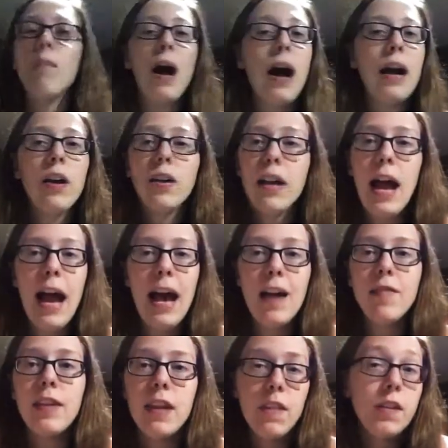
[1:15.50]
a mile and a
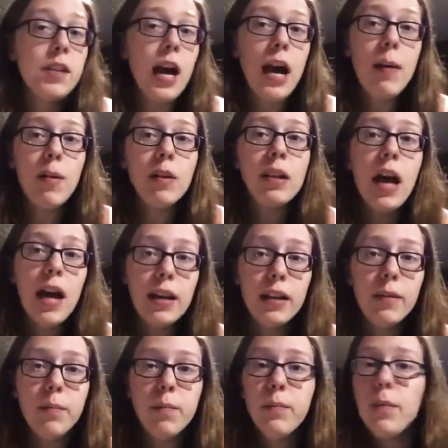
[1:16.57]
half in the time
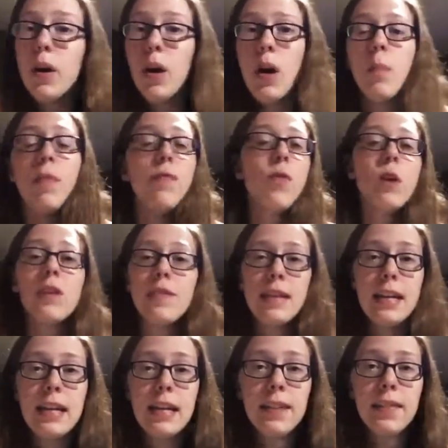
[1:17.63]
allotted before
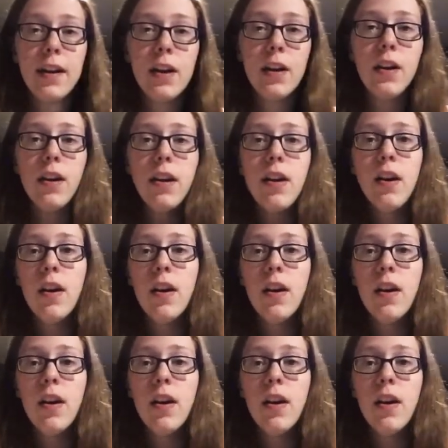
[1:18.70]
even getting there.